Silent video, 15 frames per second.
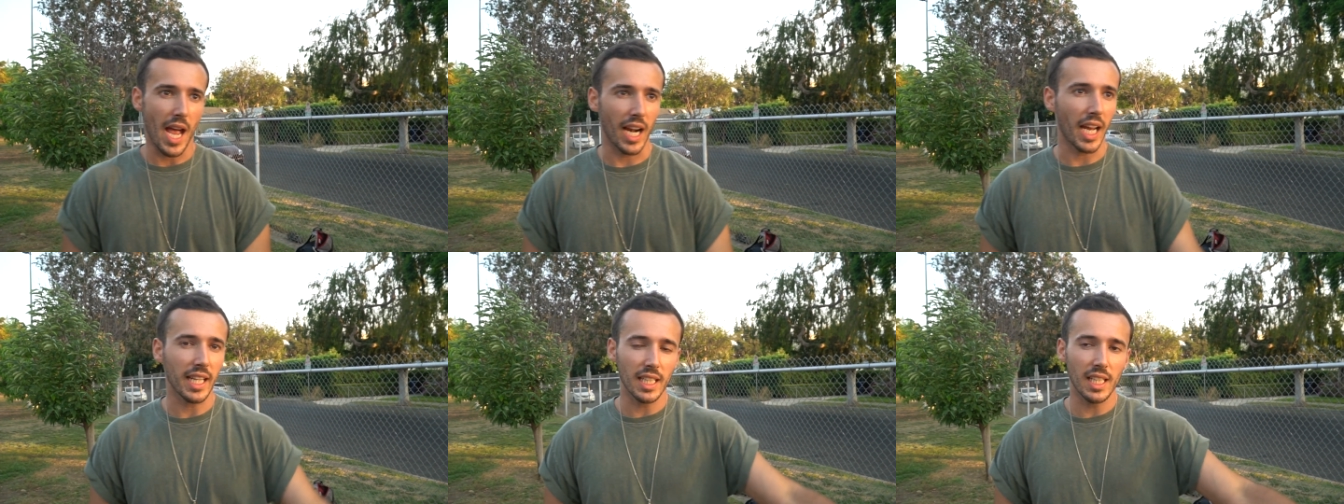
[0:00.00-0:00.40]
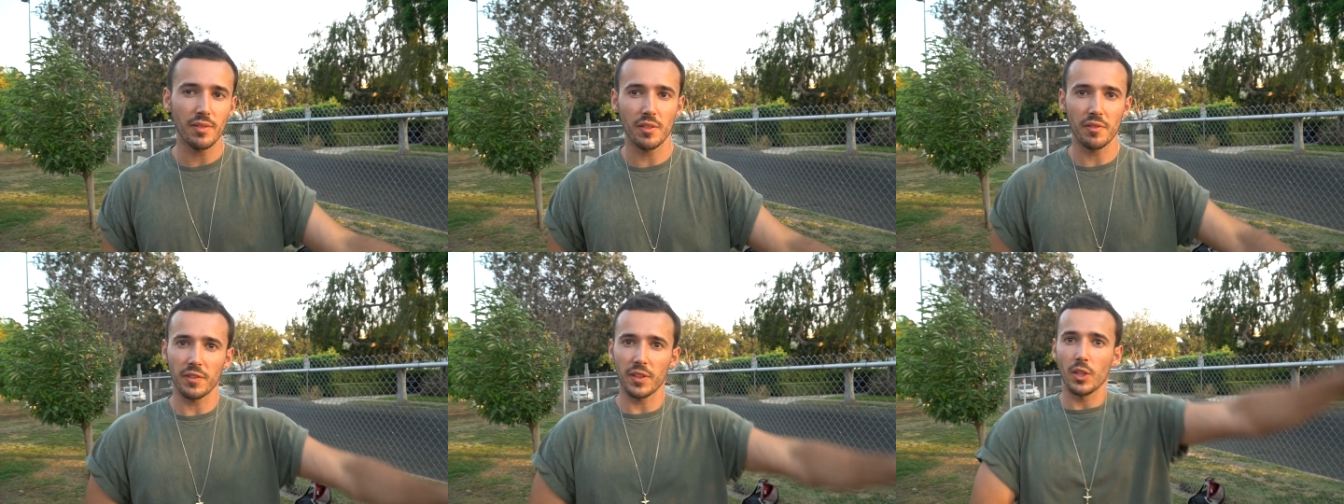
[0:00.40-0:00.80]
And I could
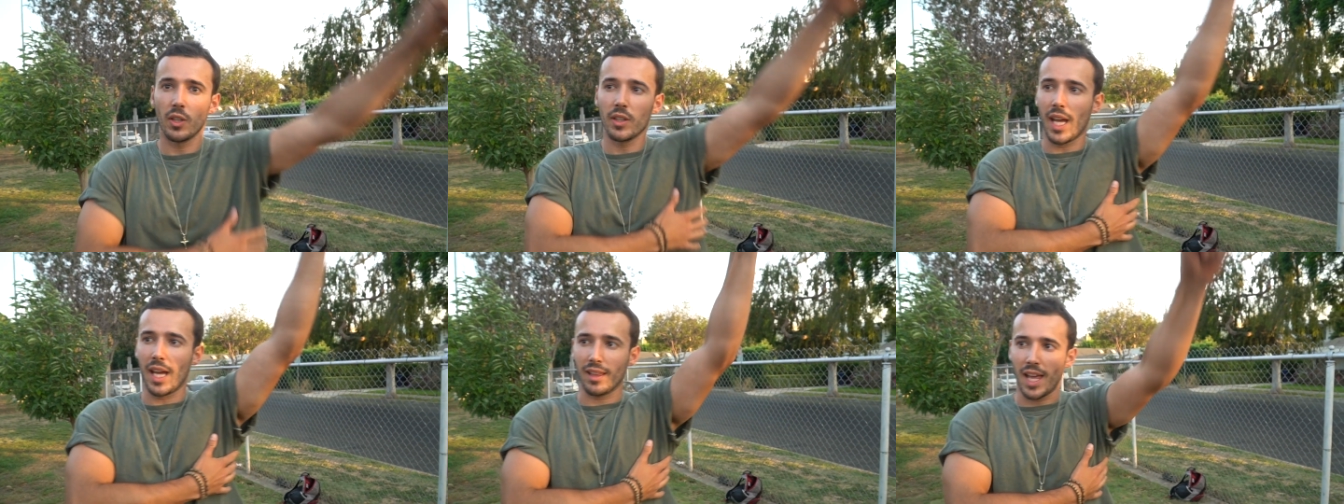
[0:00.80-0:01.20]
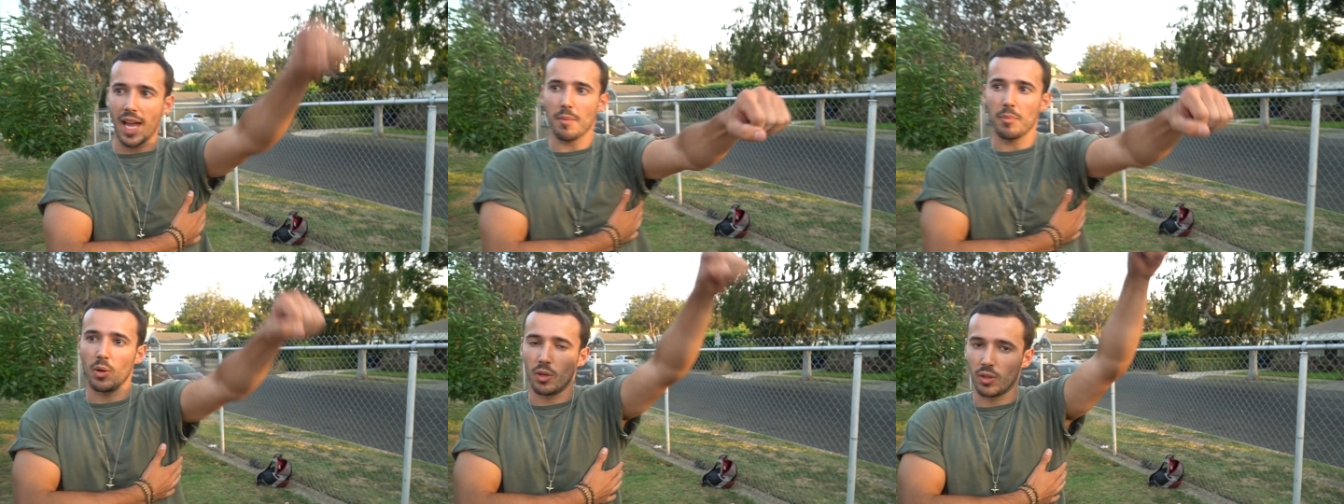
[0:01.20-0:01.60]
even feel in that
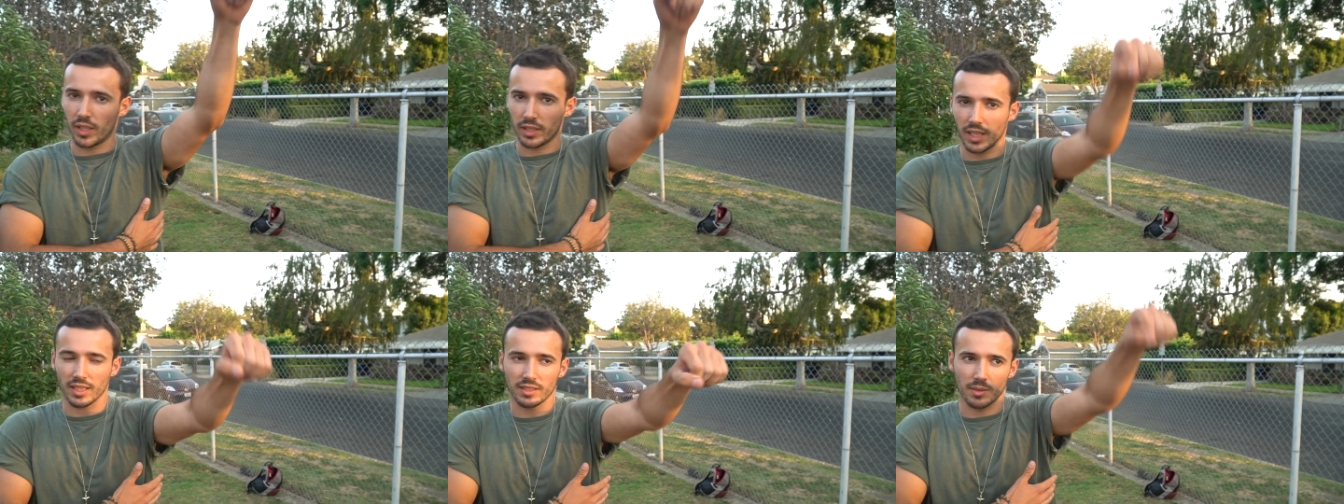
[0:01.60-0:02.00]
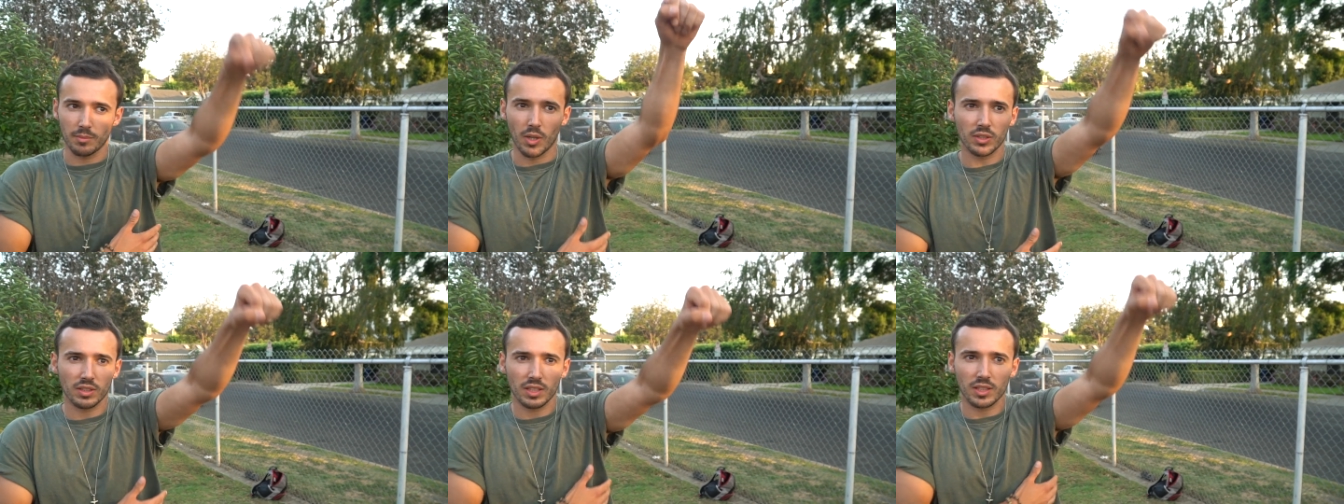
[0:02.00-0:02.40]
lat pull, like that's the
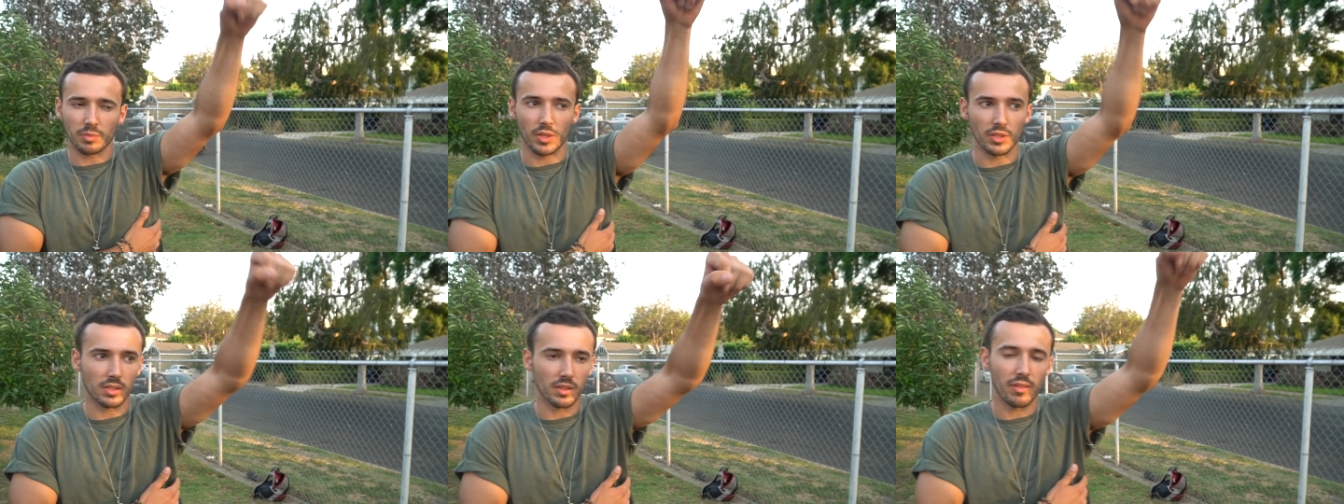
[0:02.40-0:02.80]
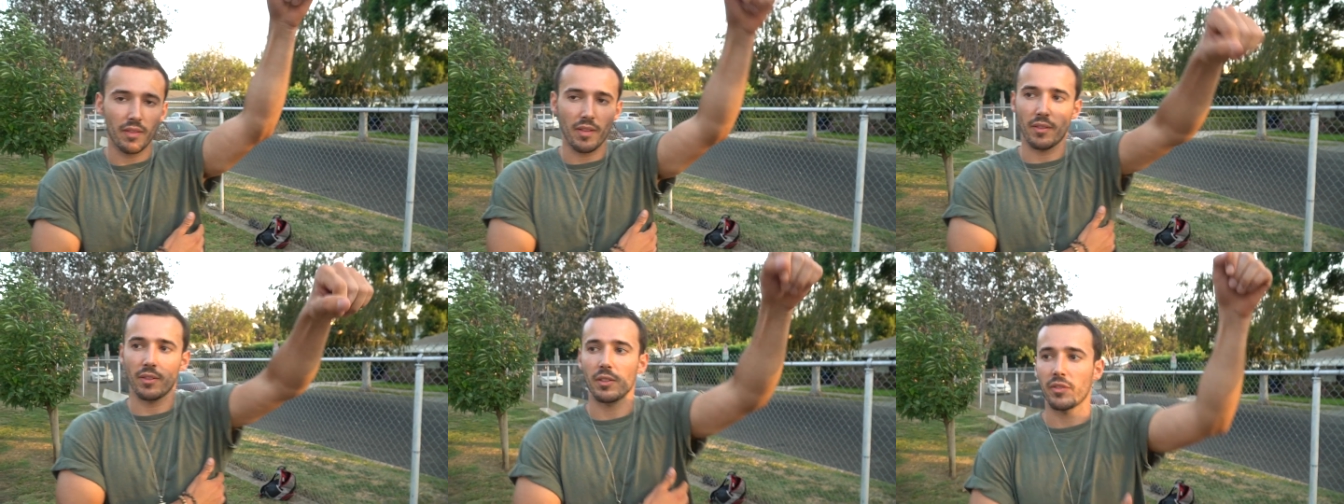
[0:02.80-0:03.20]
most explosive
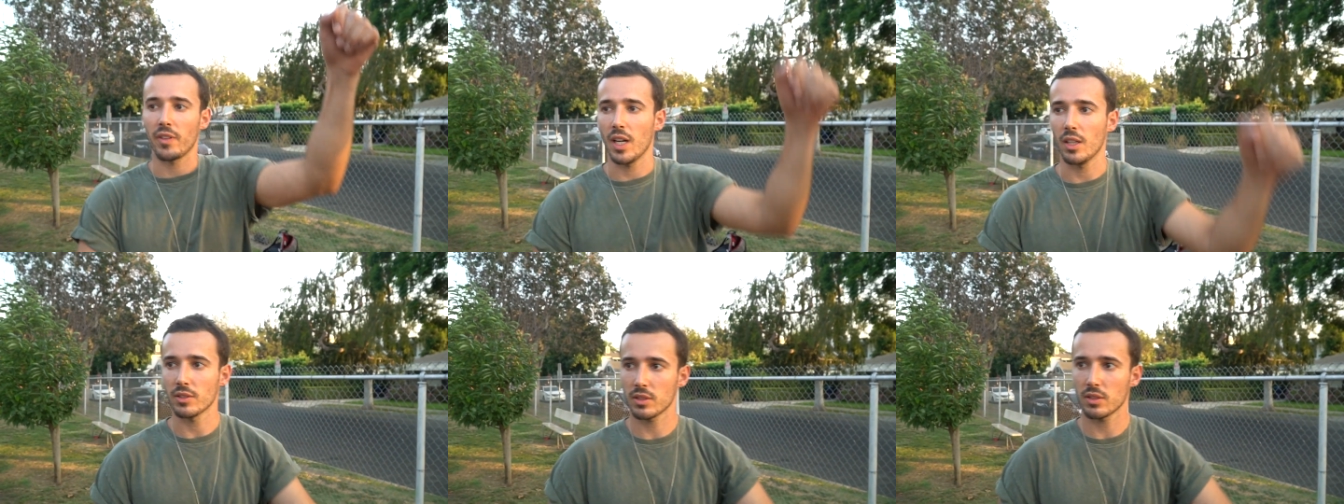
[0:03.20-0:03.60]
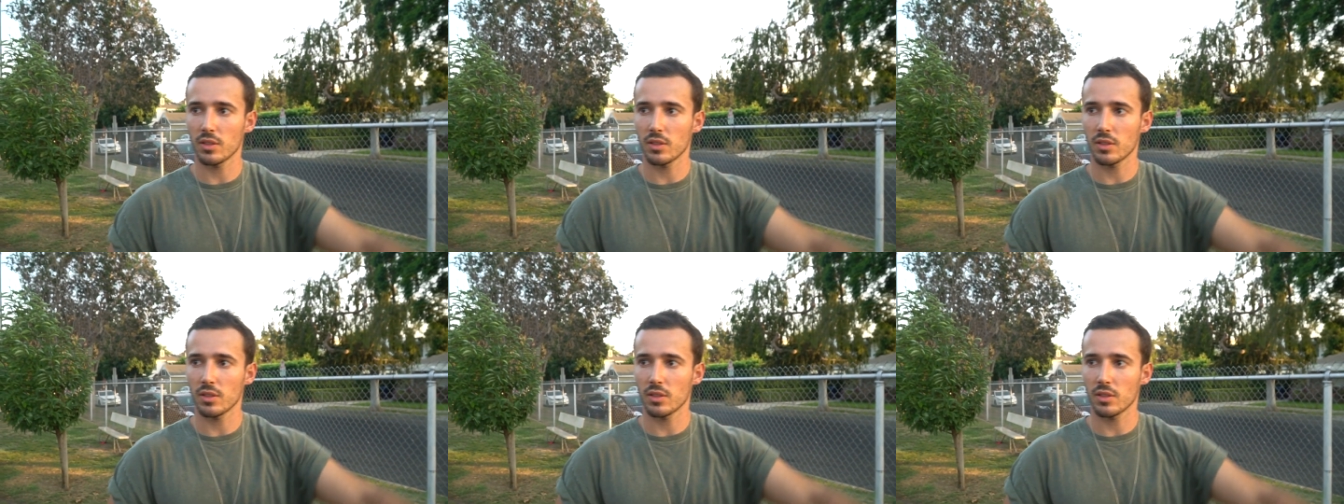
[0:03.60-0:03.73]
I've ever felt